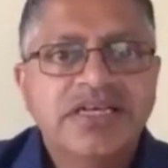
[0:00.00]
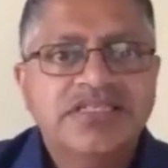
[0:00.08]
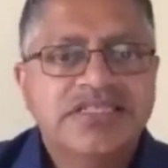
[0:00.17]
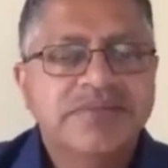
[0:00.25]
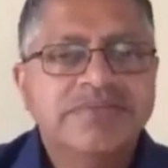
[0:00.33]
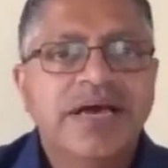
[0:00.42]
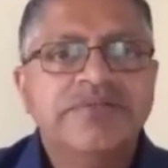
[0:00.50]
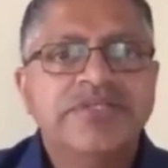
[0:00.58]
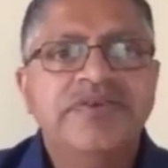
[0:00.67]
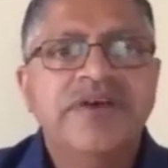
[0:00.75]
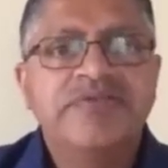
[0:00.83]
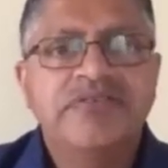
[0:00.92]
Sometimes
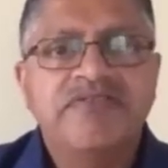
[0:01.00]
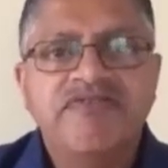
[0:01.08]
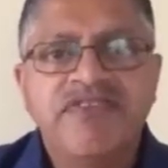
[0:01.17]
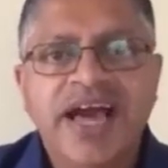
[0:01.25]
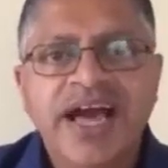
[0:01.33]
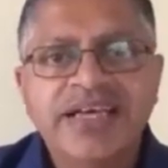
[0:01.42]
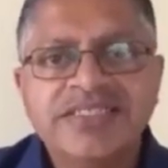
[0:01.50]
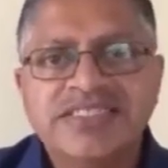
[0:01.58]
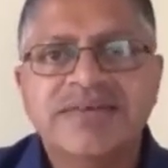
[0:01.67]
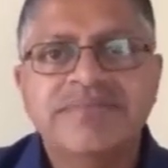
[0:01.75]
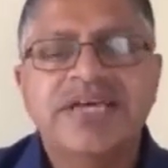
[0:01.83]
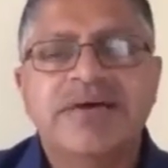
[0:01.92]
you have to fast.
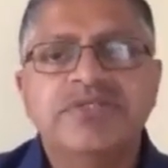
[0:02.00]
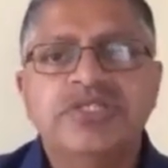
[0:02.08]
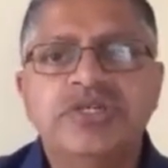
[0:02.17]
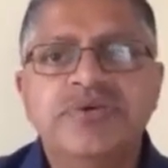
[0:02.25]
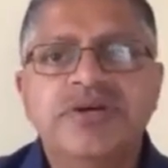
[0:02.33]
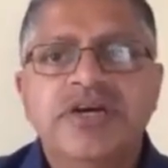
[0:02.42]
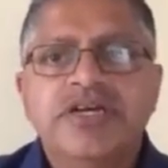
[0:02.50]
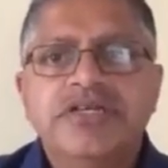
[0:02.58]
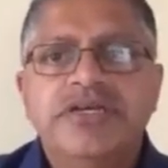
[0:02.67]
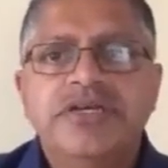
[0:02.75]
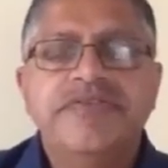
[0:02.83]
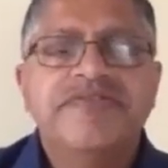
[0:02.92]
Sometimes you
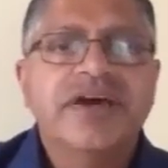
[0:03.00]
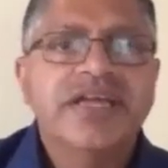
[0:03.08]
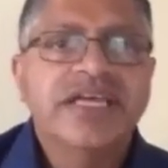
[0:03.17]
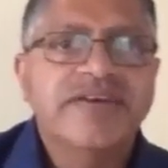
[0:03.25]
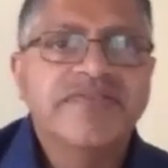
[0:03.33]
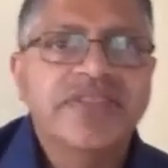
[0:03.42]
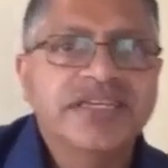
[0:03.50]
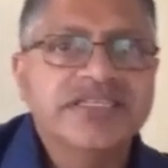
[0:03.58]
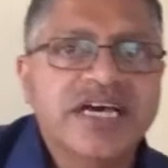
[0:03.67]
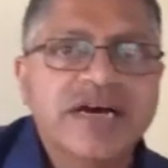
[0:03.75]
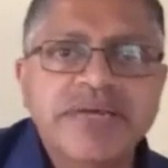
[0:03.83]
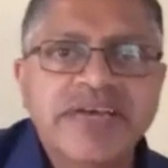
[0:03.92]
you've got to give things
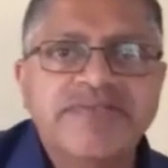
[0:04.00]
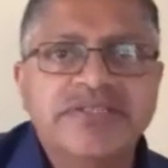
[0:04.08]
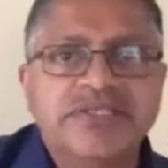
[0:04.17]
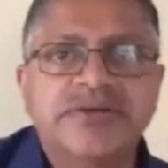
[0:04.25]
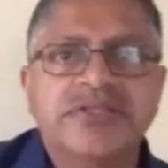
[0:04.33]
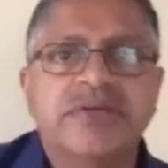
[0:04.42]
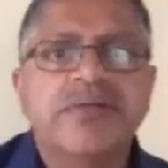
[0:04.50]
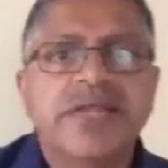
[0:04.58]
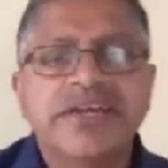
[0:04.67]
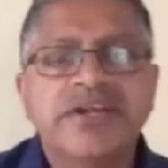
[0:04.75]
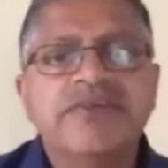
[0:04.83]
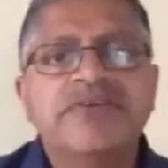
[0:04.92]
up, even turn the
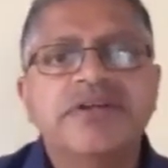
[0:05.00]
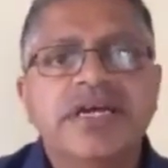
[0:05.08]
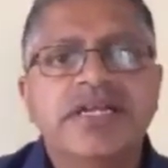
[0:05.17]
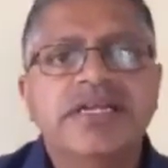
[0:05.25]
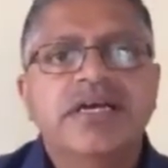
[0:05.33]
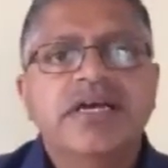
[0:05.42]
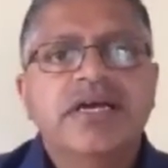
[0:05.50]
plate over and